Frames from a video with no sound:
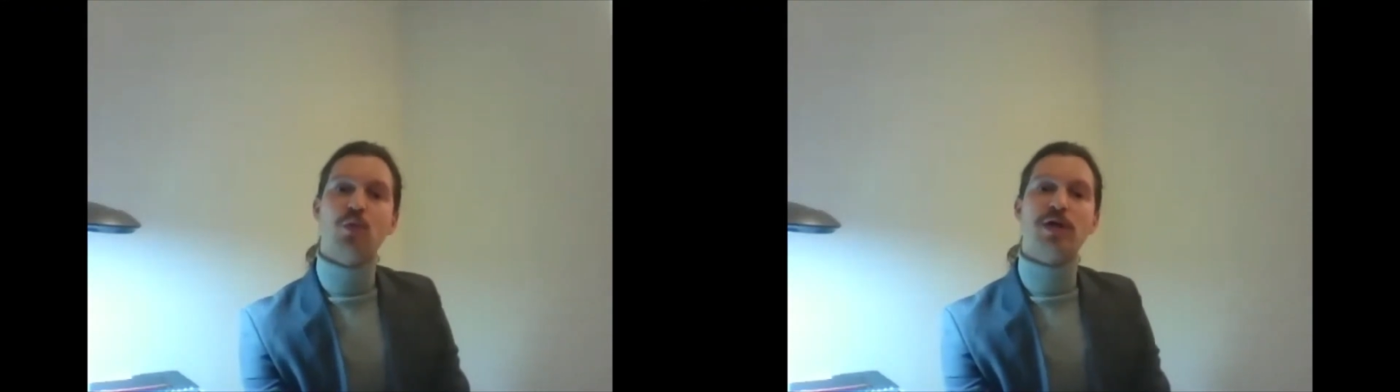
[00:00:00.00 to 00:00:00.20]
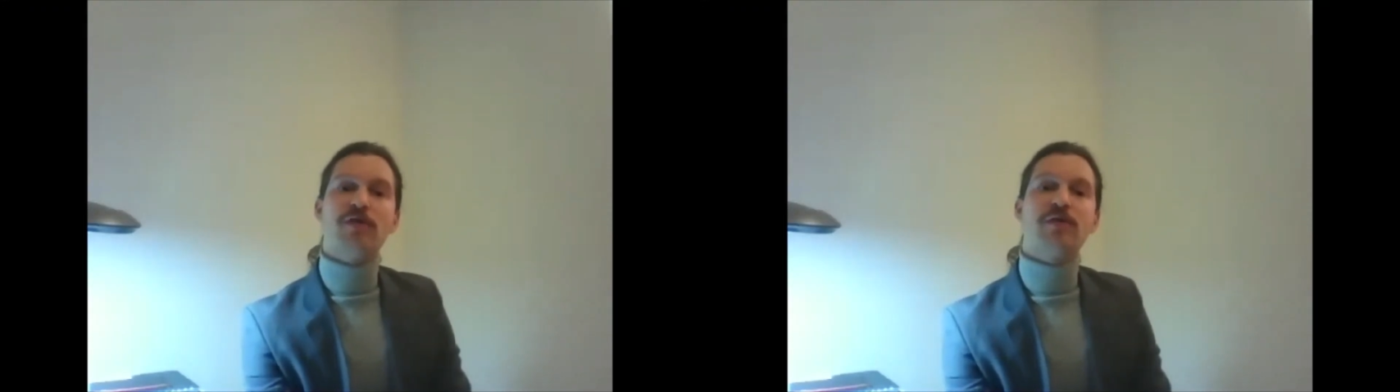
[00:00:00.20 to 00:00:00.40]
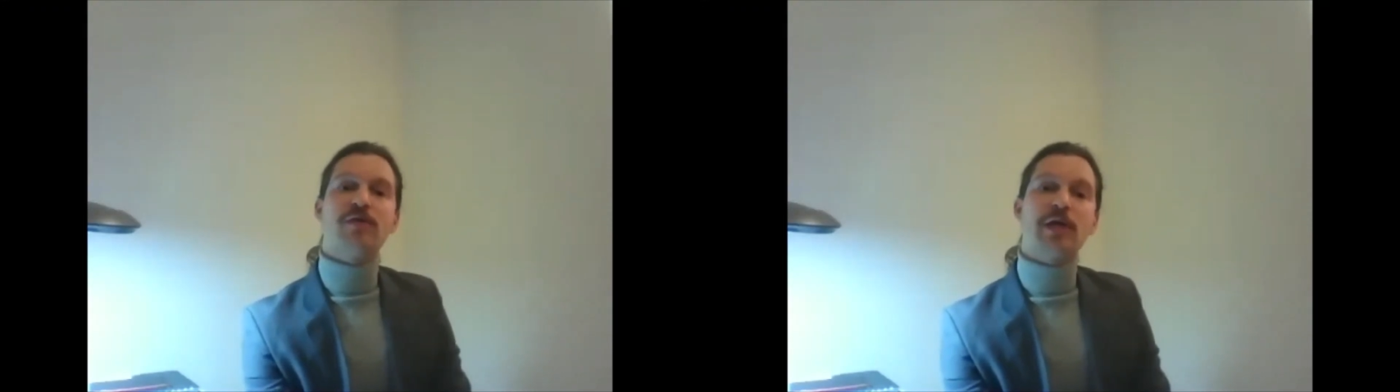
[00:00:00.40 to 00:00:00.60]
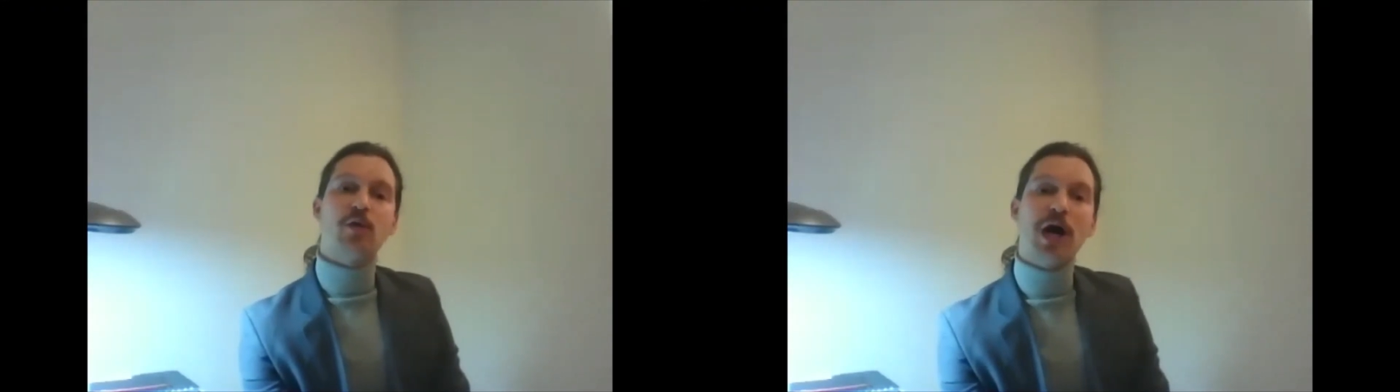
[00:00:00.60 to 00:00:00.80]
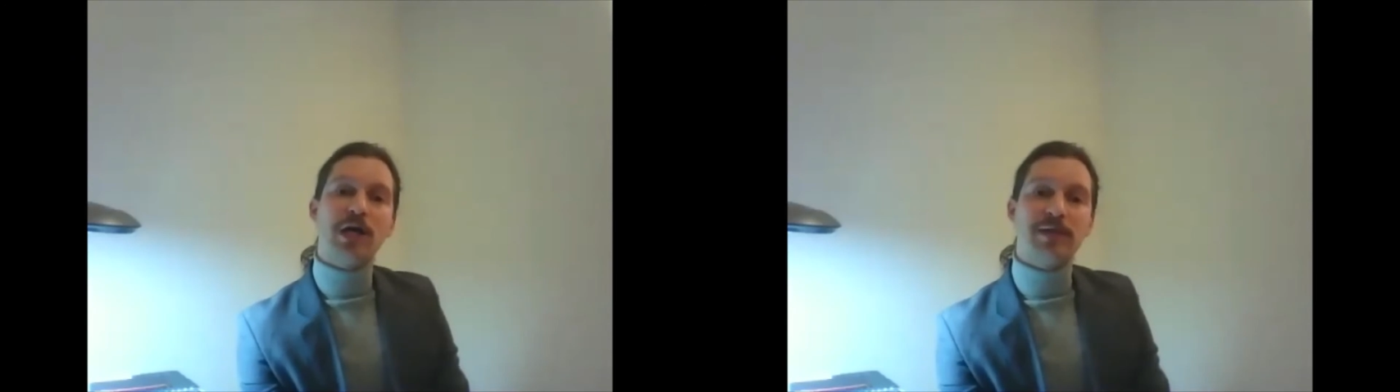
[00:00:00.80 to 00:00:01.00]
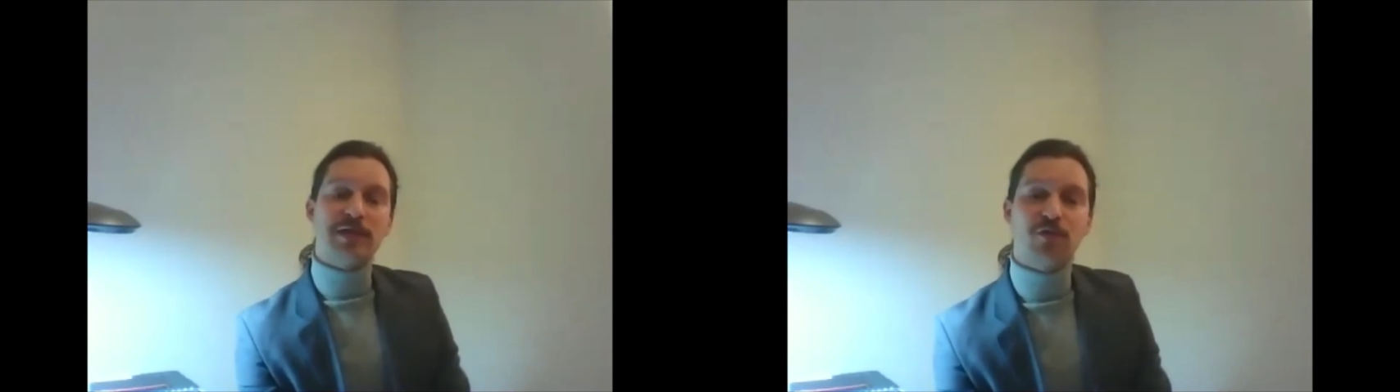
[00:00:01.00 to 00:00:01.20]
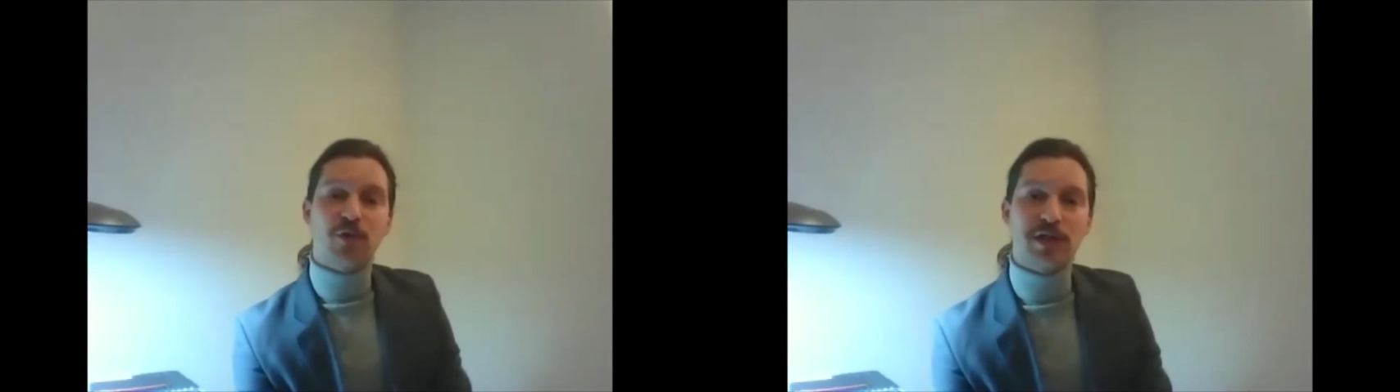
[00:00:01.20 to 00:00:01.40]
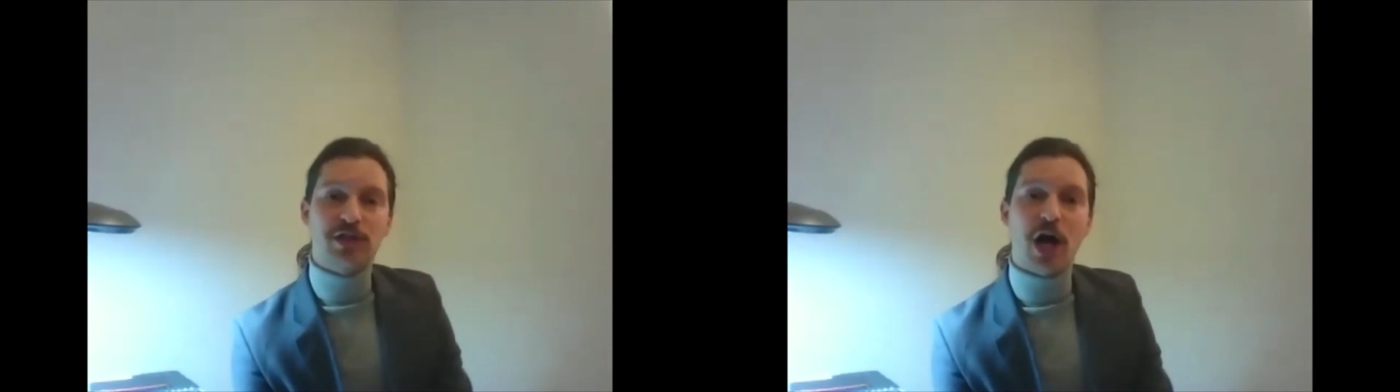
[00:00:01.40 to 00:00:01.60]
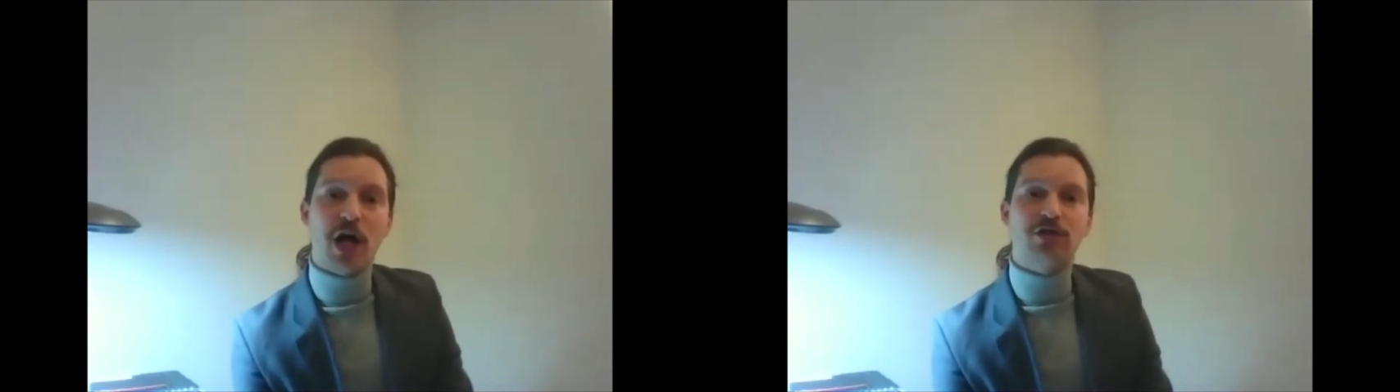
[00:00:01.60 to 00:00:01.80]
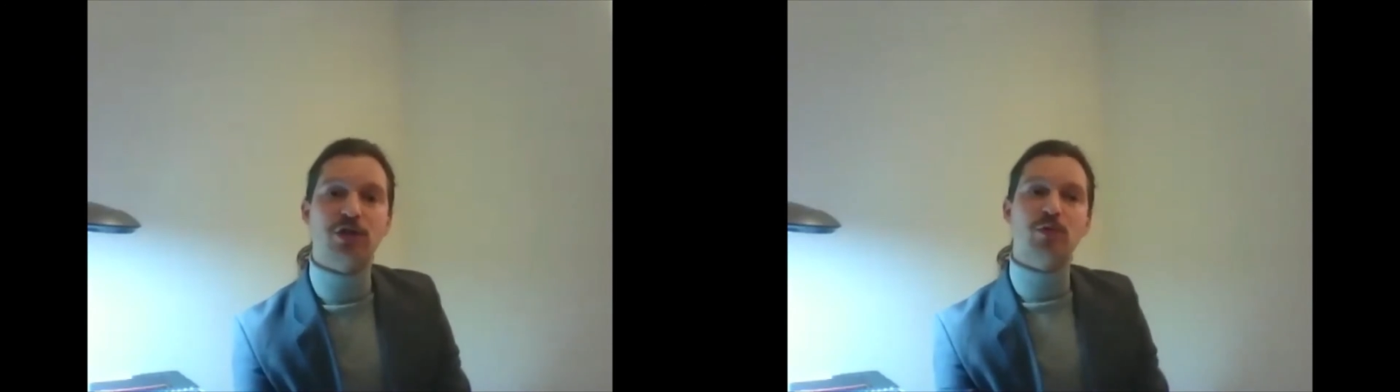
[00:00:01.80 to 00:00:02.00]
one of the requirements for the
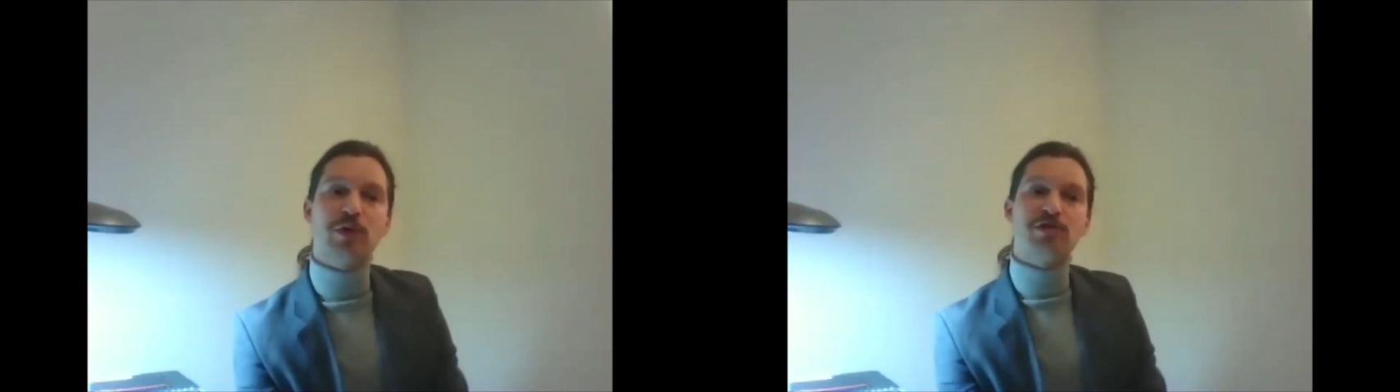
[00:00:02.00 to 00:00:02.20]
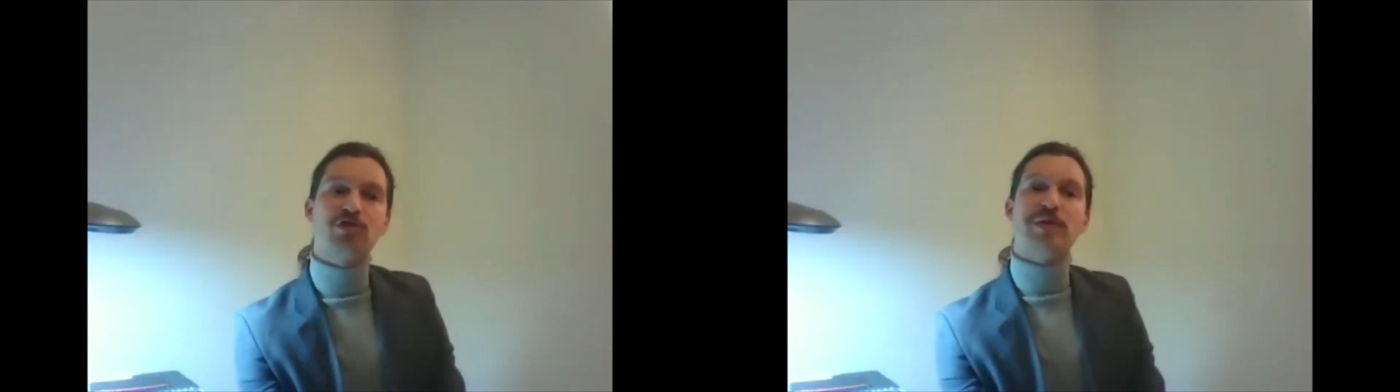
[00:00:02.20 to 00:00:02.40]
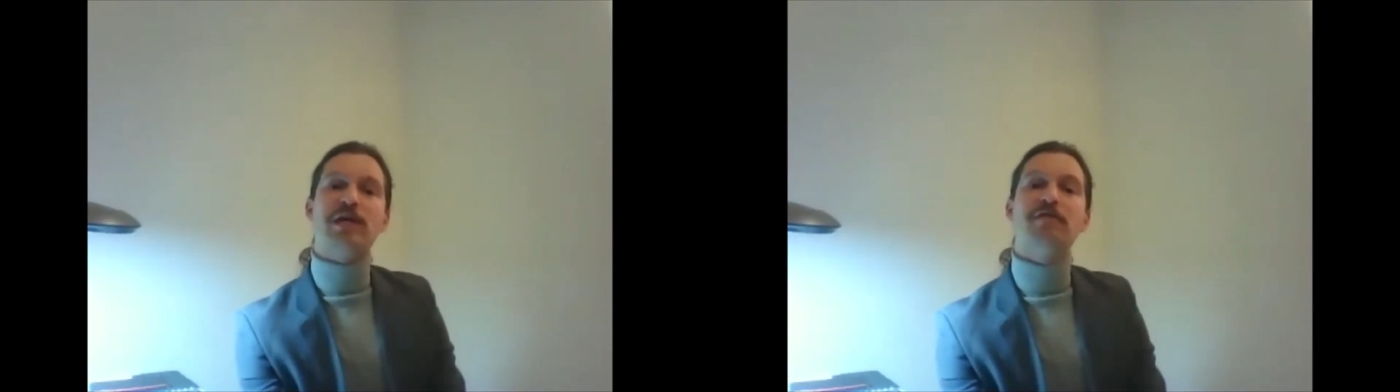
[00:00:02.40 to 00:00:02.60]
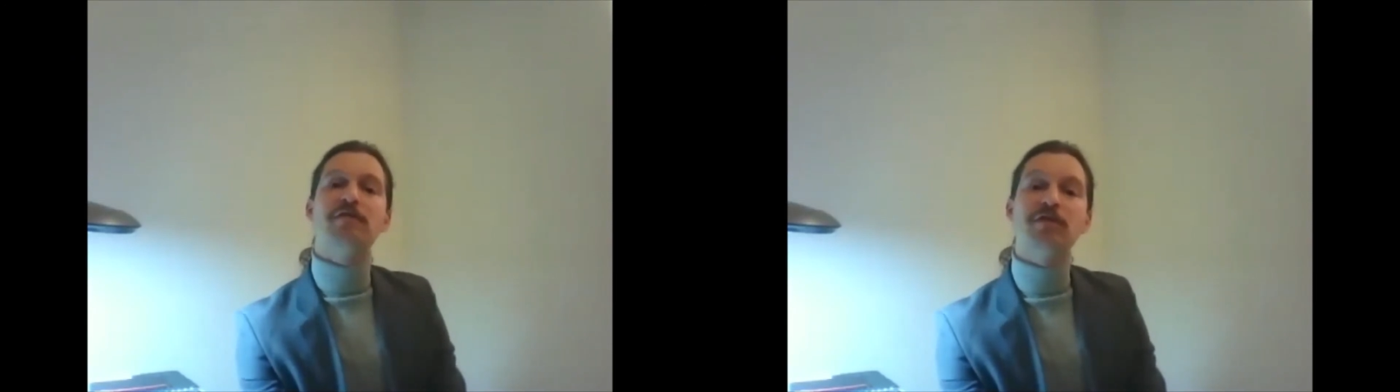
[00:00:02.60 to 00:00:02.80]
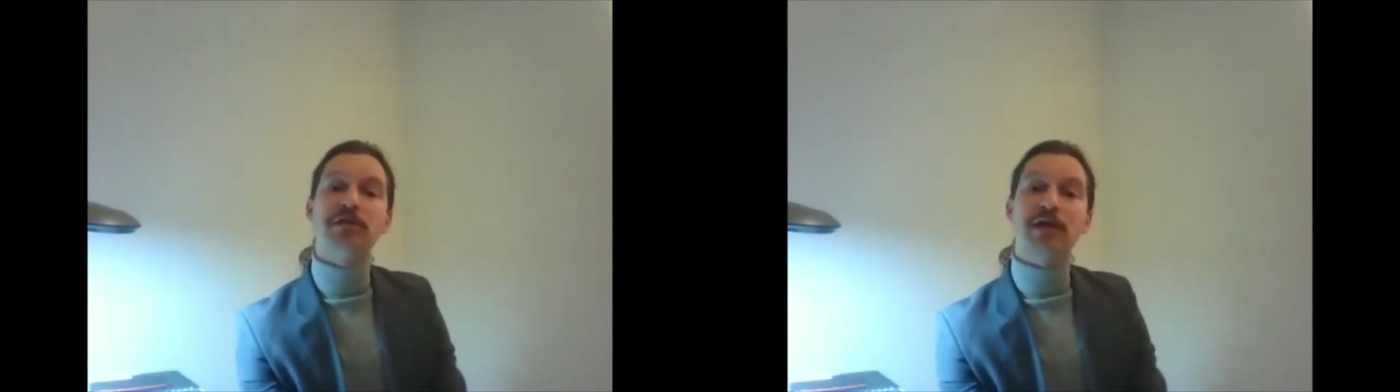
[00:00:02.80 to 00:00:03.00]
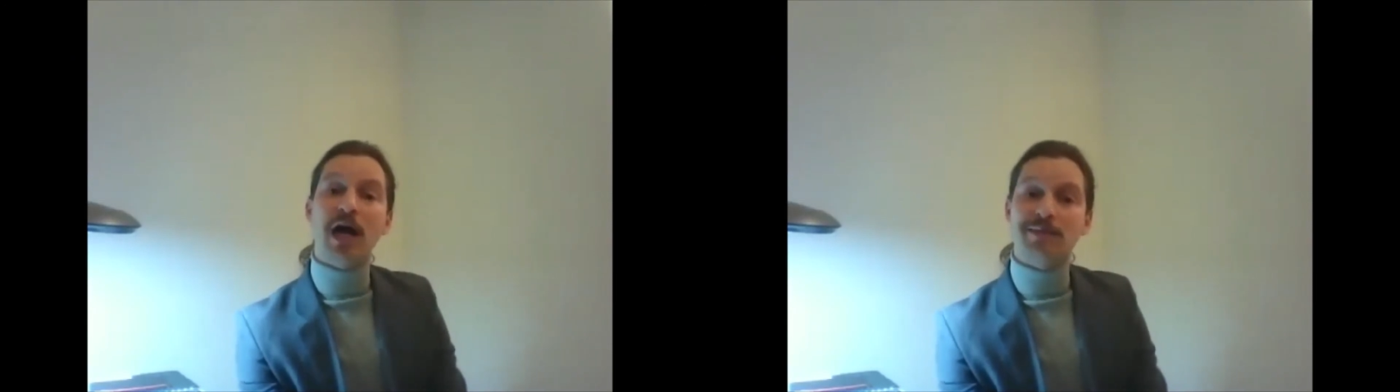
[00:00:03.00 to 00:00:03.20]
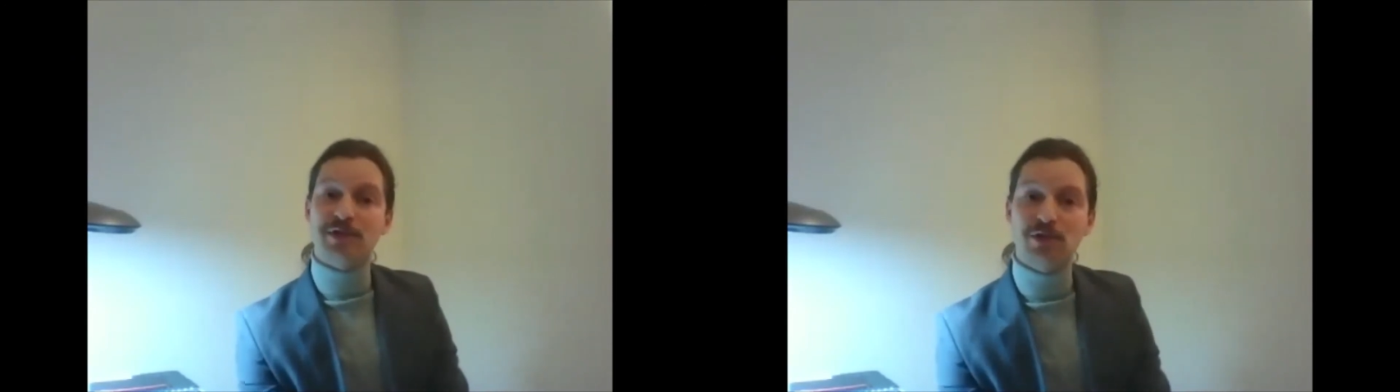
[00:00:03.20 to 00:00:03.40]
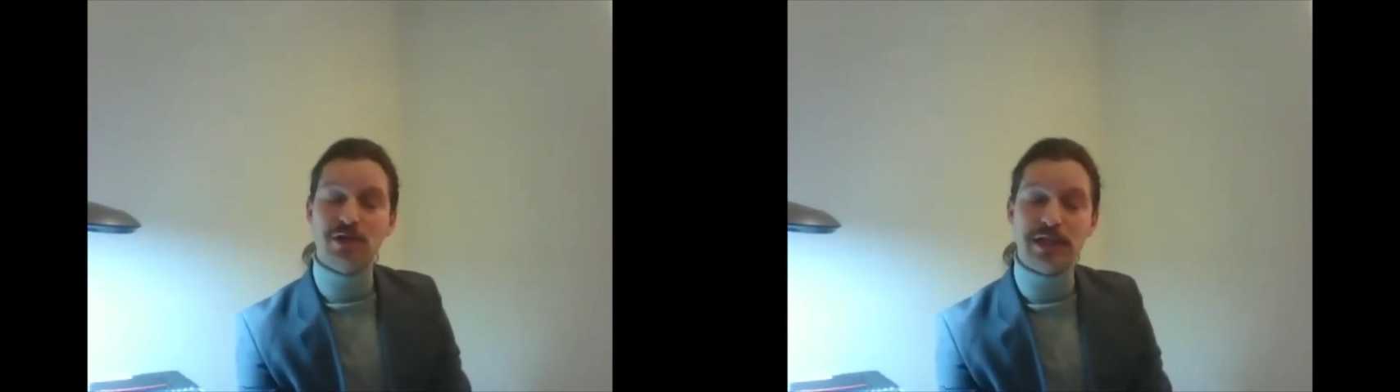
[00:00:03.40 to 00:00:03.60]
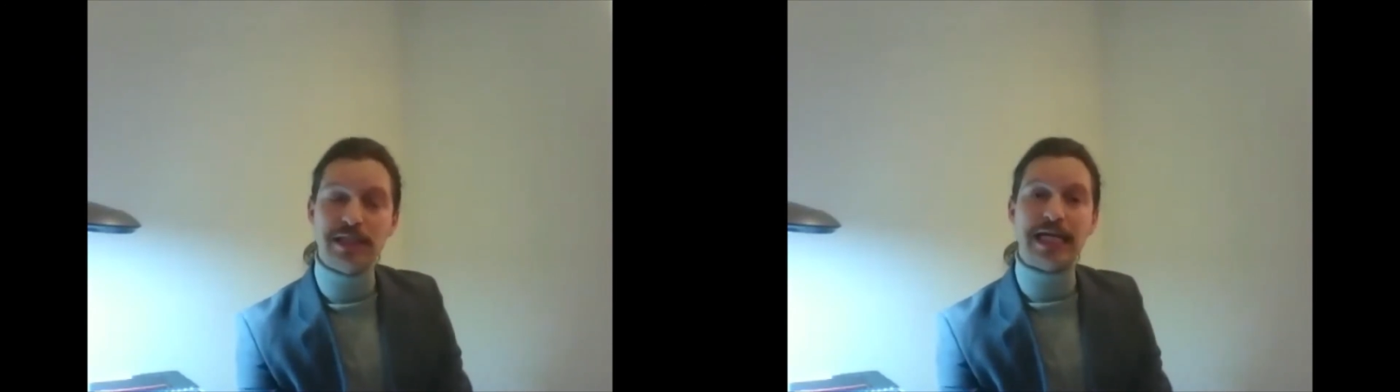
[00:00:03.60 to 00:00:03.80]
scholarship was to be a full-time student